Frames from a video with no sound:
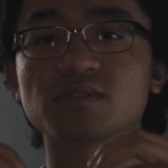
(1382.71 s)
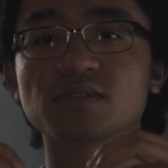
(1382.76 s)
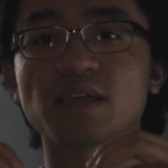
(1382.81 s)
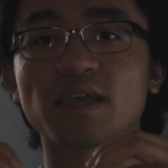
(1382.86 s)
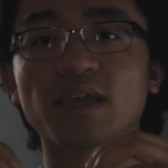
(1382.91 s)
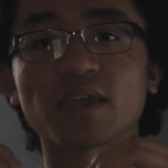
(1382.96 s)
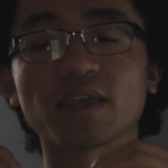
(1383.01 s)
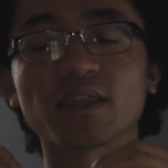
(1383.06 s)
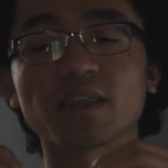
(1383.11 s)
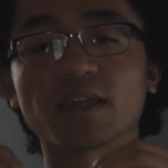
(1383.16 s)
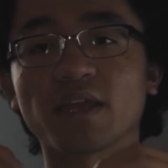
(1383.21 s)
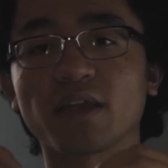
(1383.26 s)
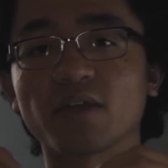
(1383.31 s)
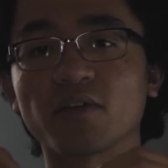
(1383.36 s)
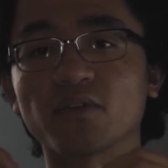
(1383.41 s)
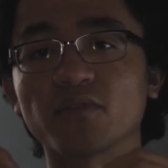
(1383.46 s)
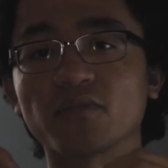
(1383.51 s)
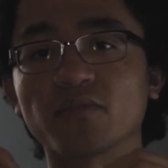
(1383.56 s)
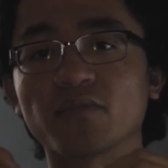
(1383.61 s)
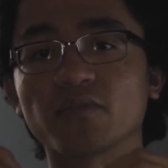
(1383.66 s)
taking
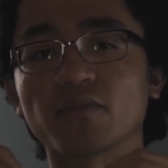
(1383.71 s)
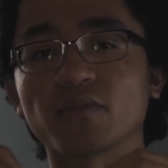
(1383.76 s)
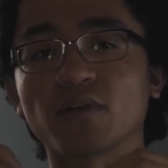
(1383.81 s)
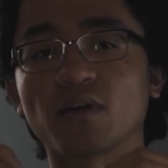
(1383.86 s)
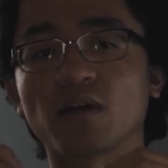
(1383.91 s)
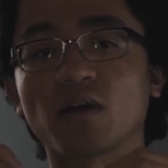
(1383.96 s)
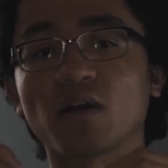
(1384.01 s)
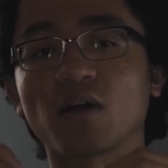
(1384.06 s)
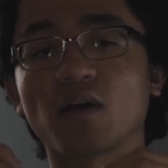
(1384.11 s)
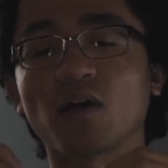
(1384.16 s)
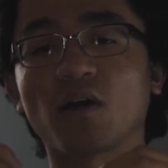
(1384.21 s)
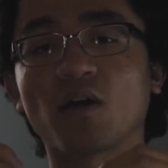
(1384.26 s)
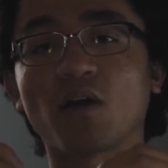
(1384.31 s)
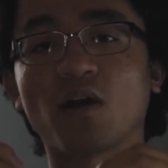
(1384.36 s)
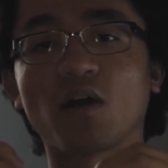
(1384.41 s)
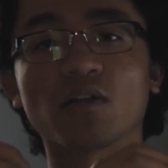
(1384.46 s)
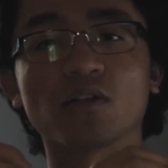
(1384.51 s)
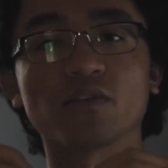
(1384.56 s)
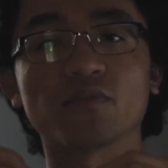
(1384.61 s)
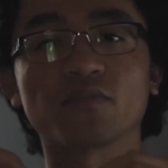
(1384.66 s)
care of
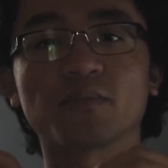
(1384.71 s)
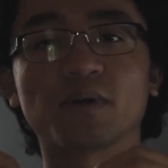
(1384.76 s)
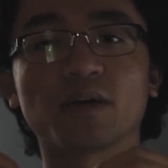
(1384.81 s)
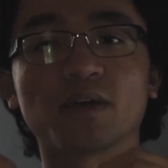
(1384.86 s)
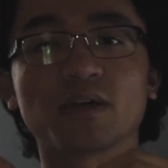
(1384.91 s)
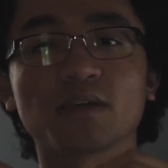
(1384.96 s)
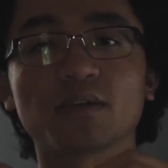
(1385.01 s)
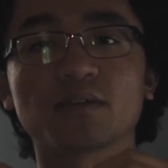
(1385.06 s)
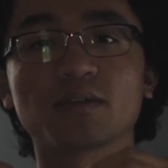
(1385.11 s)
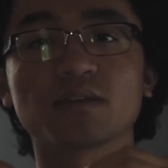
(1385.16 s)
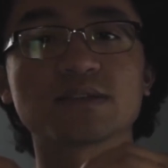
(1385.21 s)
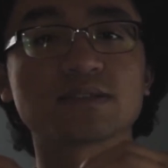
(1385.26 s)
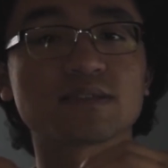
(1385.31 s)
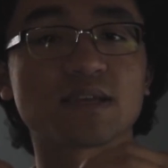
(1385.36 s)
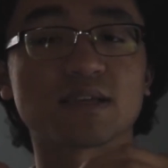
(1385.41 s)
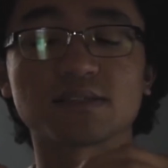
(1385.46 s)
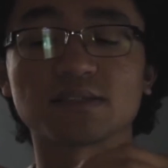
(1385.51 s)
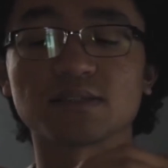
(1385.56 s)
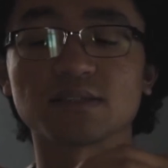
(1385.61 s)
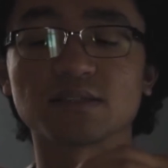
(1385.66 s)
all of my
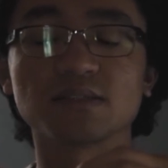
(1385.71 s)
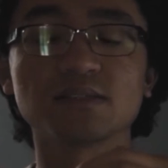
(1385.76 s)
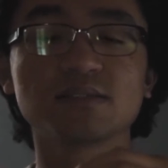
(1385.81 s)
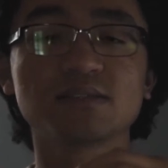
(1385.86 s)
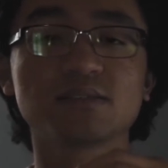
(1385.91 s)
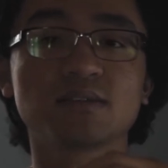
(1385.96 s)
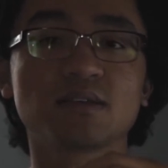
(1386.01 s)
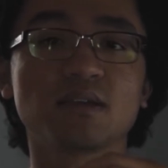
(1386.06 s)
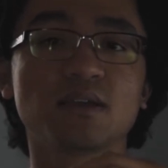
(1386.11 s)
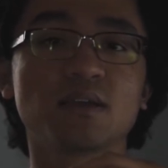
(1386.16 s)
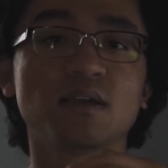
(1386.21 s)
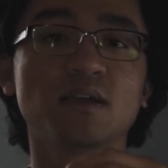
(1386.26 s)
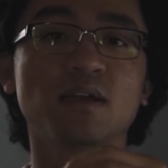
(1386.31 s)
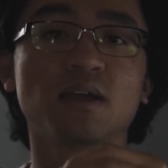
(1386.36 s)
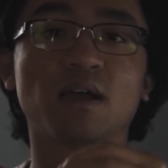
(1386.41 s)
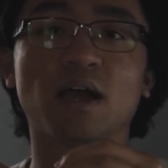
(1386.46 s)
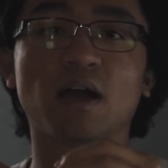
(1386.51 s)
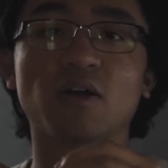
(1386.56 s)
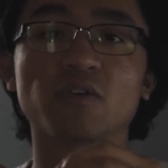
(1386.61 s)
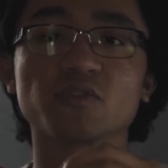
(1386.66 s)
necessities.
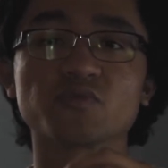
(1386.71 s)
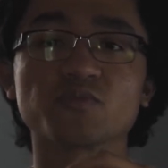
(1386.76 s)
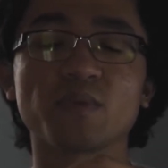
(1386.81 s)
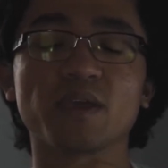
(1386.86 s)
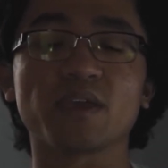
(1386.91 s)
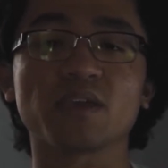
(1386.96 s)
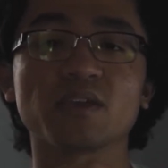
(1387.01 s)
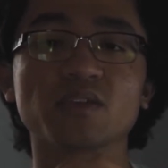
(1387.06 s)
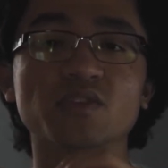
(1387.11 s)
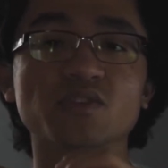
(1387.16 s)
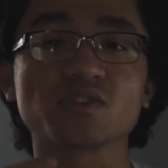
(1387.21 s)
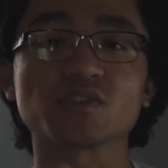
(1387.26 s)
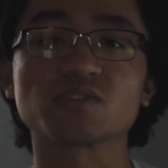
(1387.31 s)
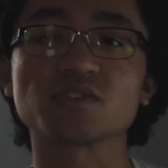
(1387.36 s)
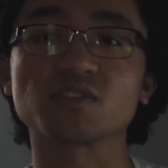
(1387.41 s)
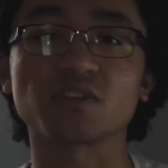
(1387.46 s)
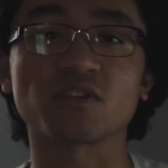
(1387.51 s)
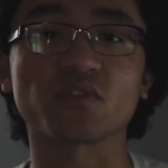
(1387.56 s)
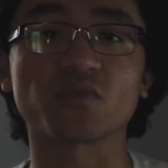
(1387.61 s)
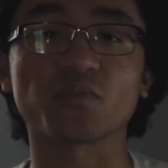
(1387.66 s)
I was making just
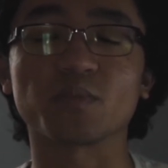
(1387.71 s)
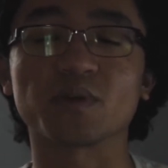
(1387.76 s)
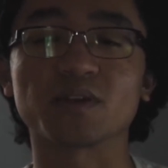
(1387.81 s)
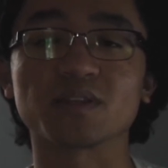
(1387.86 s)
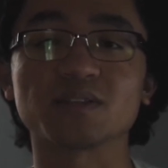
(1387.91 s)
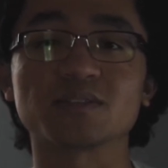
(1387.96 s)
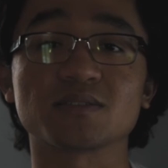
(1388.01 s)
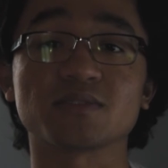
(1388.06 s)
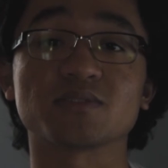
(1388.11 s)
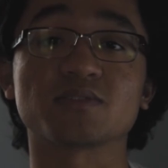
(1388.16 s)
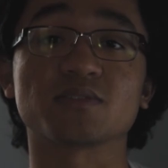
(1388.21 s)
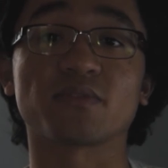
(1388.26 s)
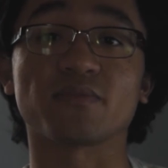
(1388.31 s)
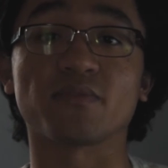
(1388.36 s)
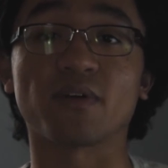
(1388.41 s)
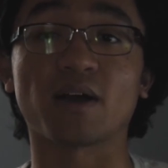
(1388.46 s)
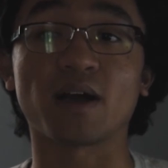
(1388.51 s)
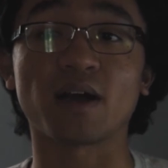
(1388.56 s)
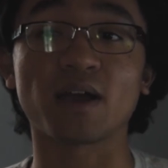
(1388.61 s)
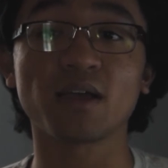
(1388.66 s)
enough money to
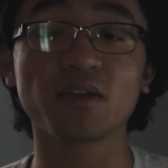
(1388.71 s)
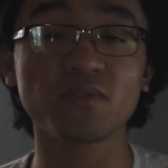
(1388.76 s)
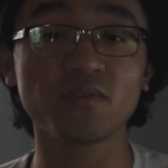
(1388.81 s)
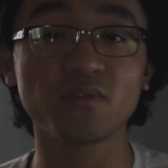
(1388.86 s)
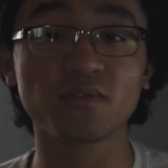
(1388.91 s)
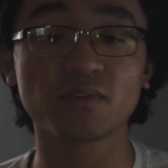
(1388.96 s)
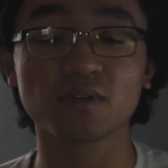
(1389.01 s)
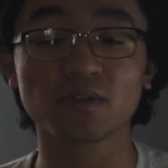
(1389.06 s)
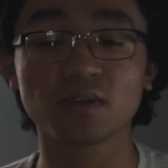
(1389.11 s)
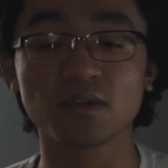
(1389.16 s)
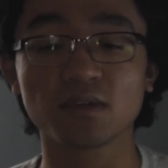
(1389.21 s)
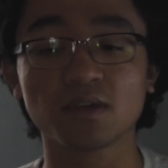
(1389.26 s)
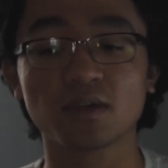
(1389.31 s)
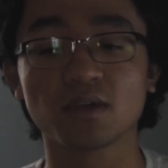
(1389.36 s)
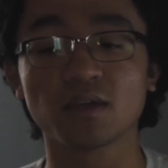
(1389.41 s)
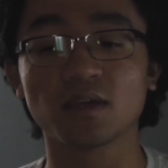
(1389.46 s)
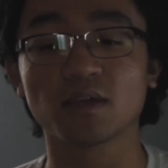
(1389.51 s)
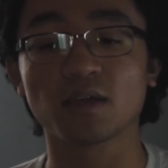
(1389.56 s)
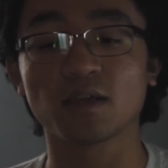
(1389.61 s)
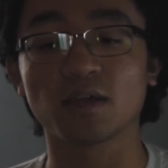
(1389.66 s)
survive,
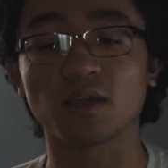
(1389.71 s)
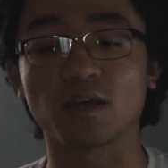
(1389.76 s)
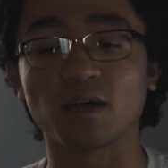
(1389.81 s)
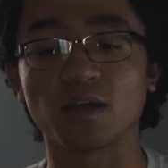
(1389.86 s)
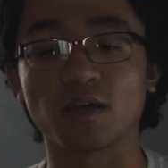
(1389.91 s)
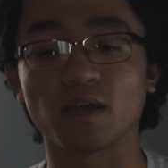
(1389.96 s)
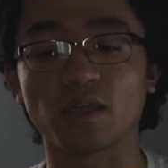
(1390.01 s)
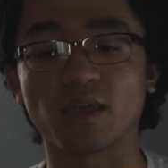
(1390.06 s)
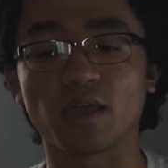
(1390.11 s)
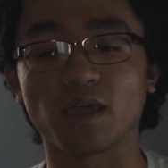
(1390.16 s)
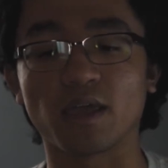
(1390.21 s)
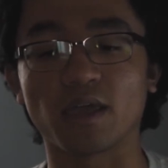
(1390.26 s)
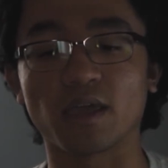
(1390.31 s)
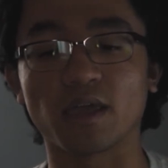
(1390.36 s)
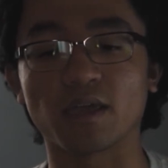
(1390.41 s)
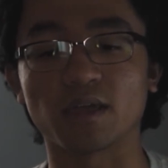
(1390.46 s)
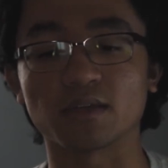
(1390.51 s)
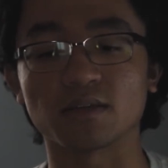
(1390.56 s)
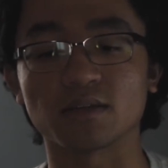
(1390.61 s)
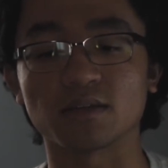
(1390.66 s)

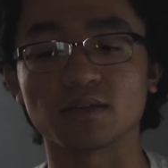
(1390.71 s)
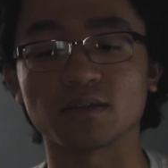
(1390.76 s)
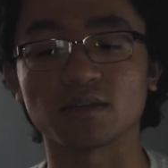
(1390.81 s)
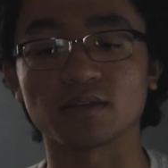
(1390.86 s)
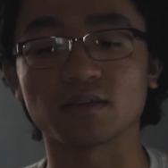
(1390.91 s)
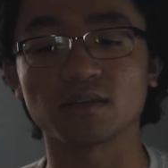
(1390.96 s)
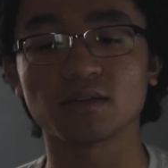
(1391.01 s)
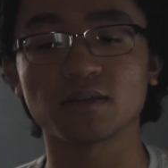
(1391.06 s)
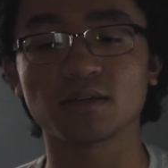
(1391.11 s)
and